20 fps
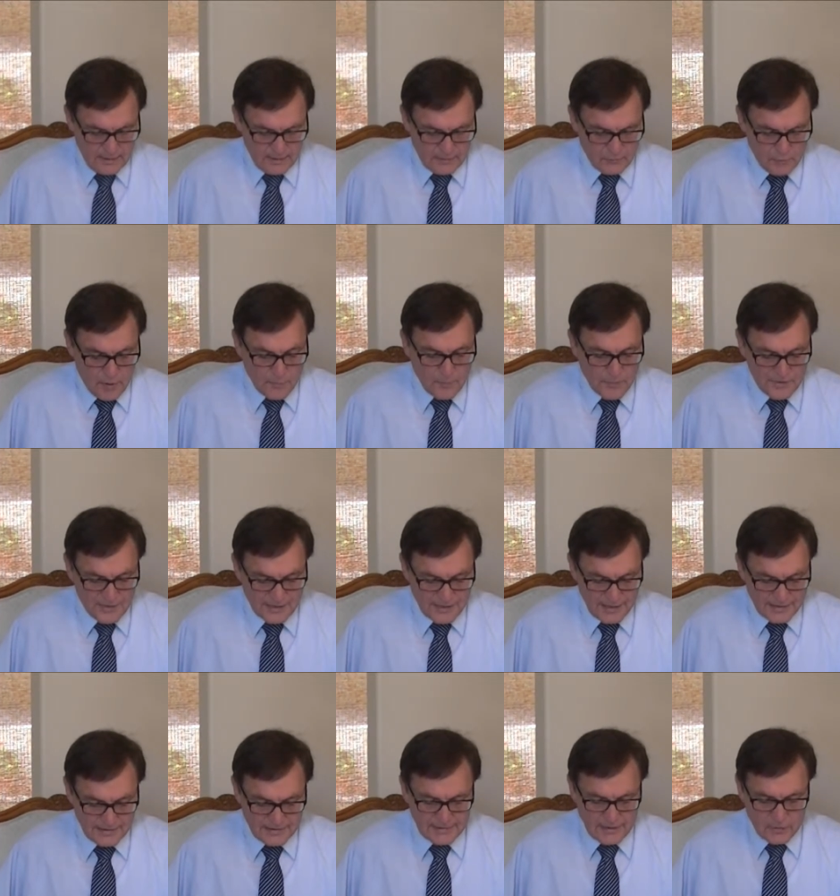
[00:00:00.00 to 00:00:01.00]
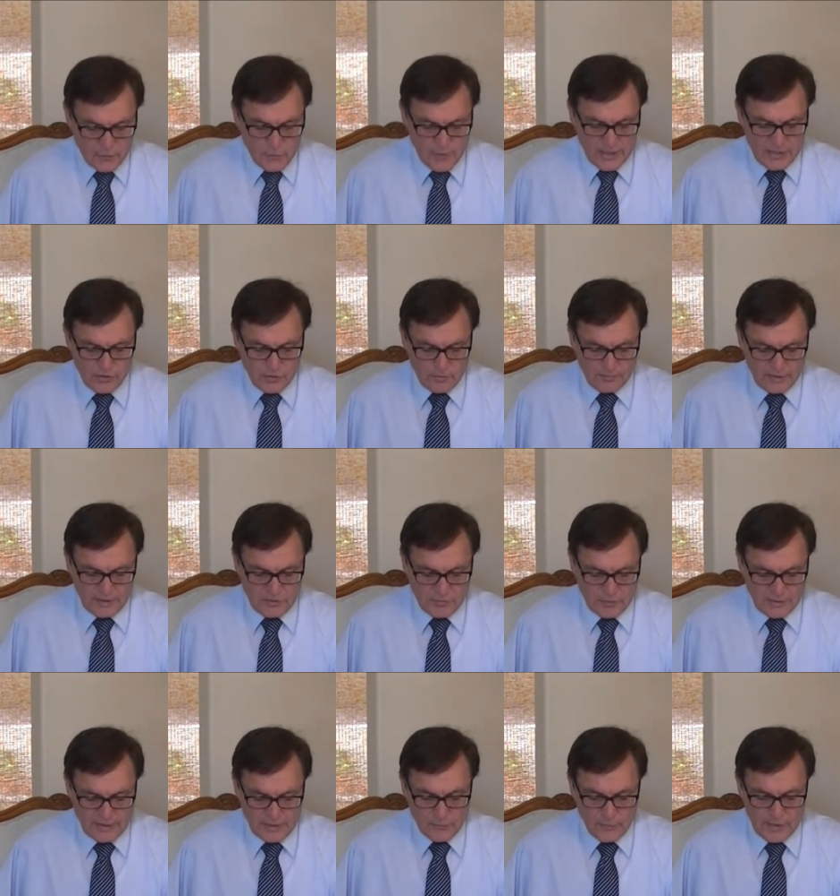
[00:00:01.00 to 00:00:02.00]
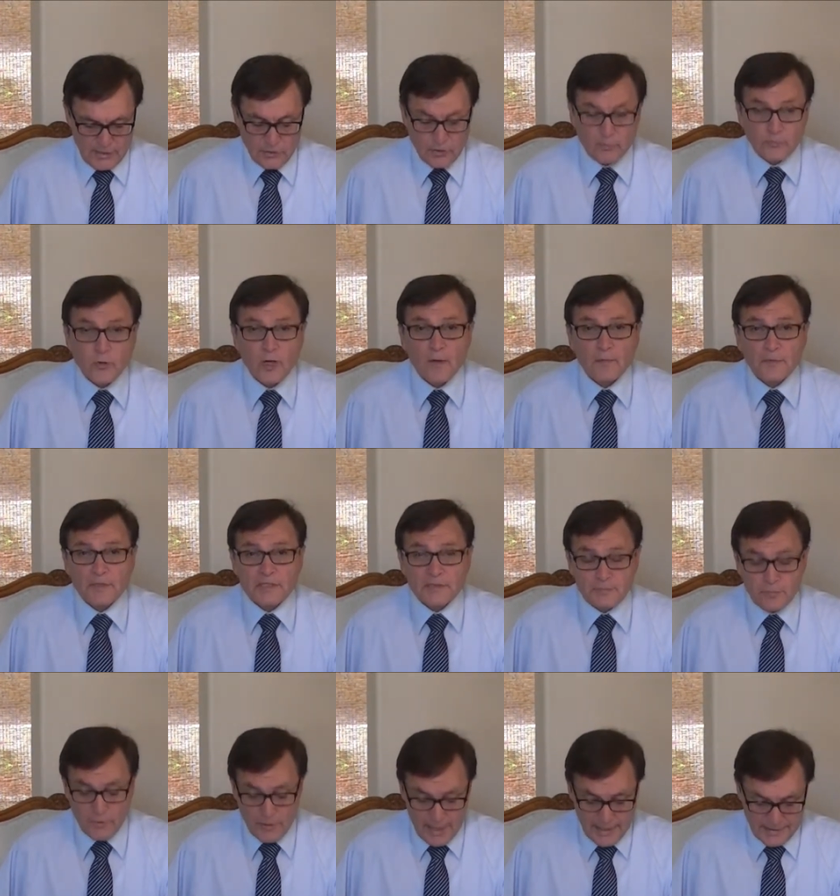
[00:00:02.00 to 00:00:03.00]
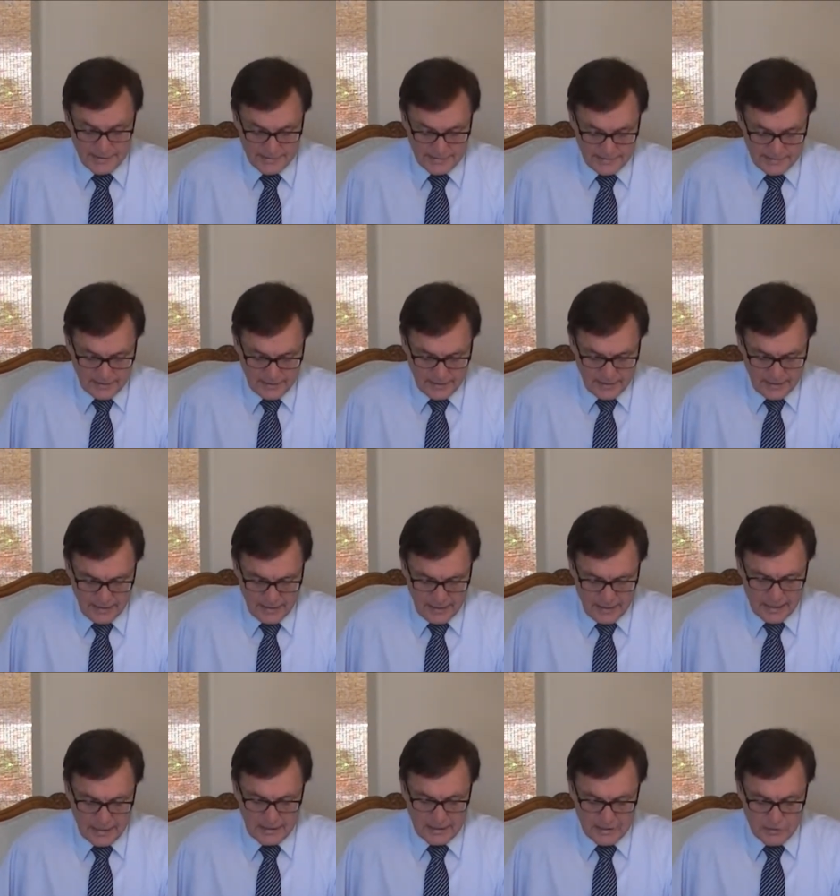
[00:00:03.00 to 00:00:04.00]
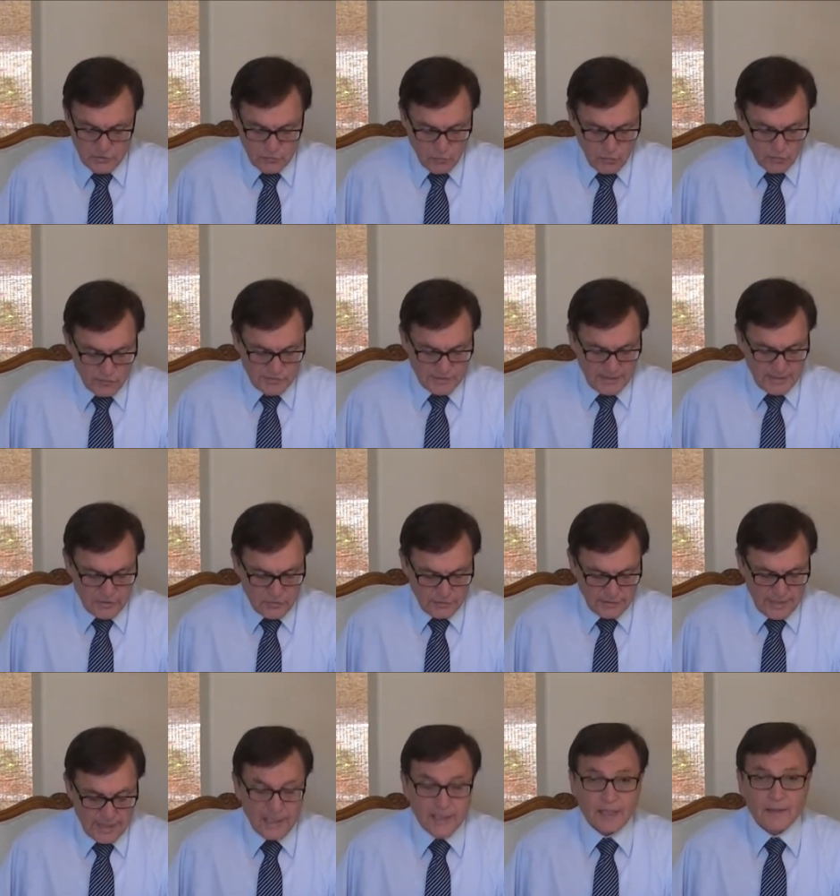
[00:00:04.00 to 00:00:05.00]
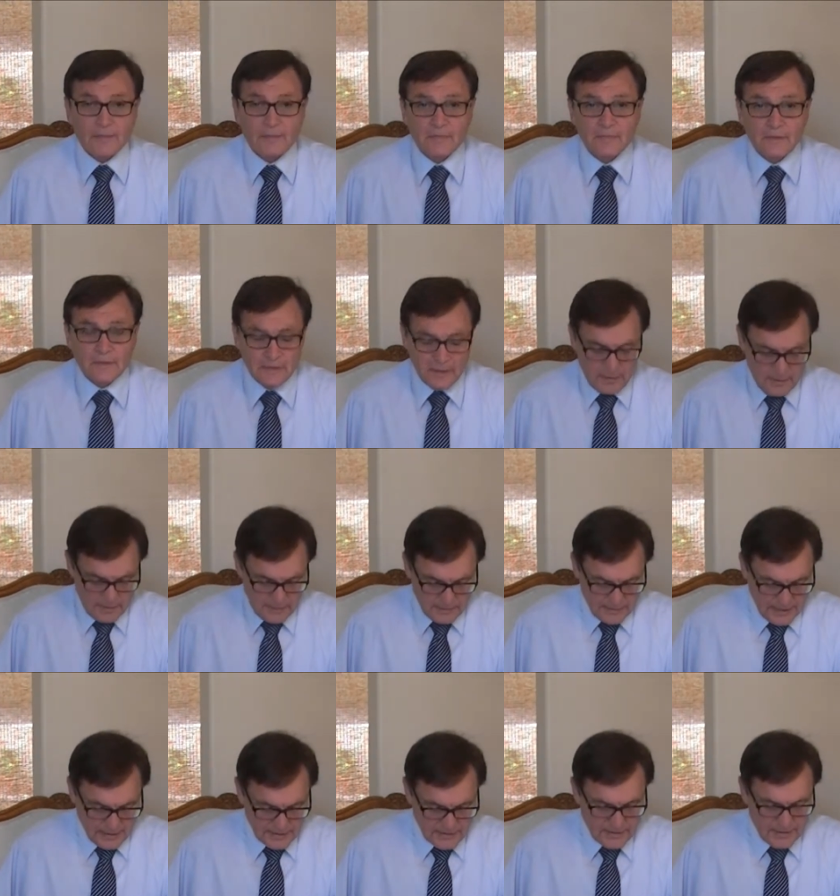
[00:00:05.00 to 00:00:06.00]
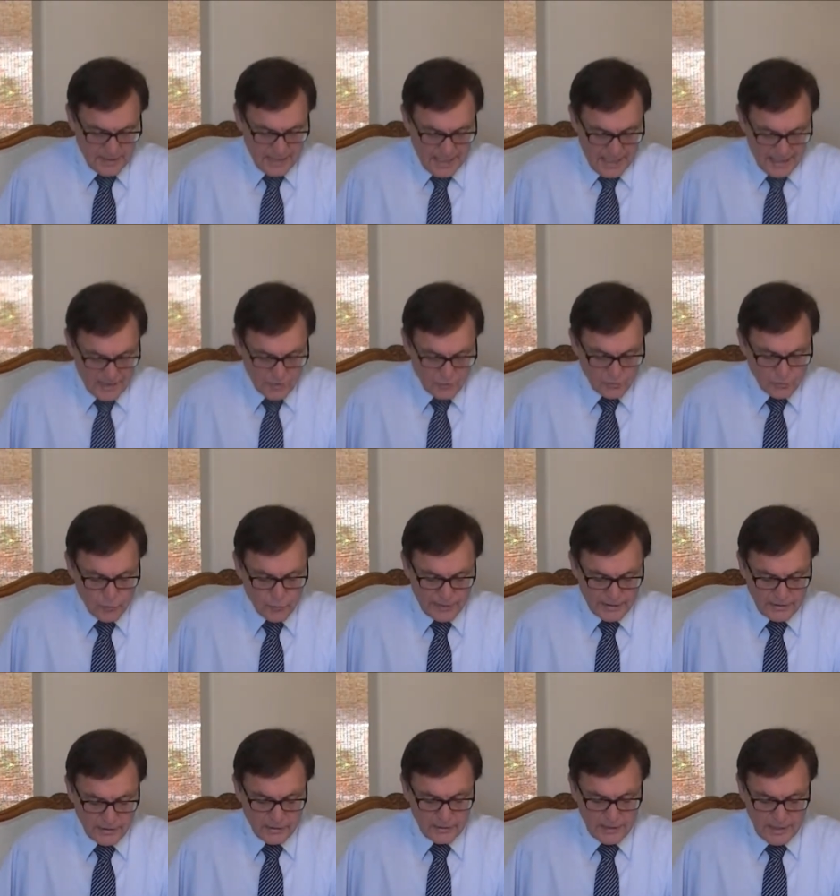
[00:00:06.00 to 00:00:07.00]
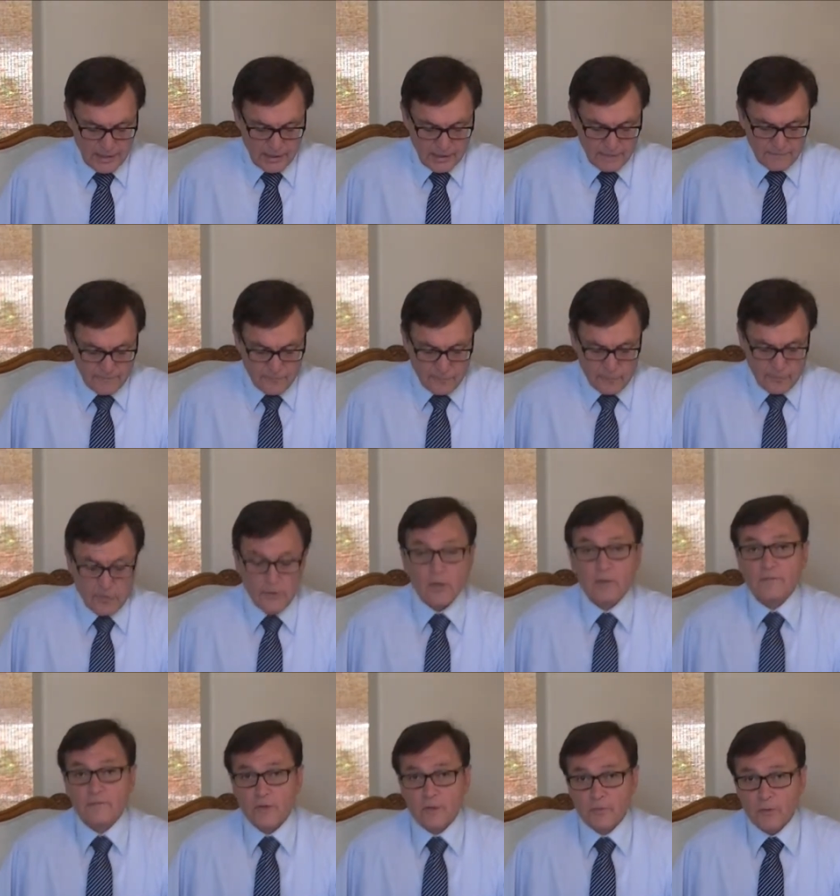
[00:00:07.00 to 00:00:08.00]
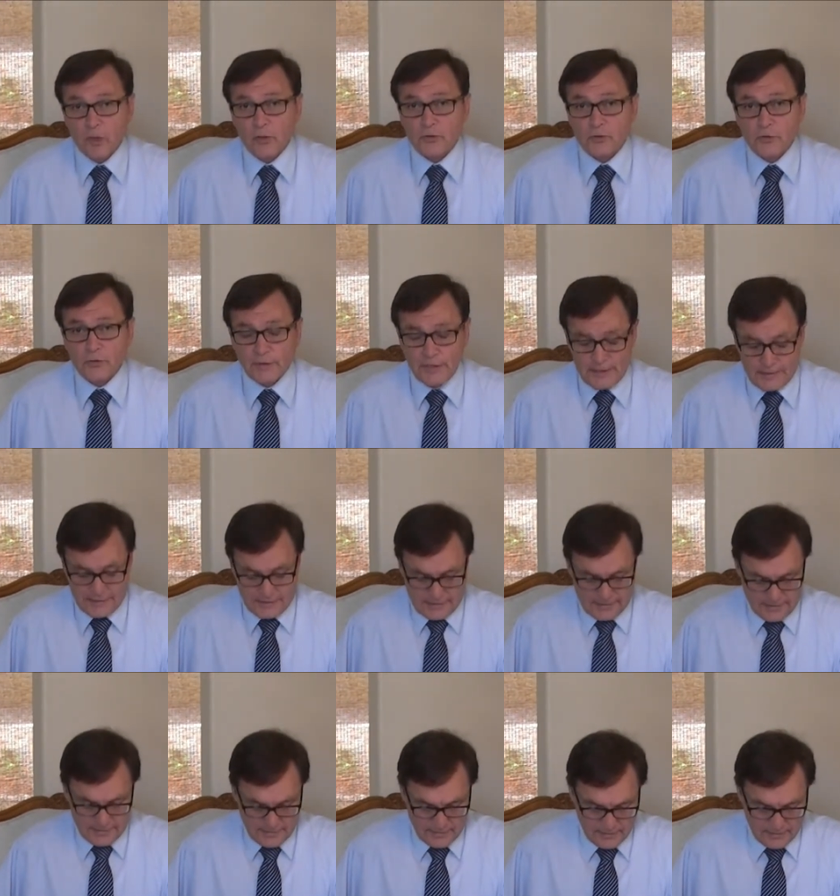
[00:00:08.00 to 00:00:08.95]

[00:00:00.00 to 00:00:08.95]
represents the ratio between a rental property's price and its gross scheduled income. That's the annual rental income from all units.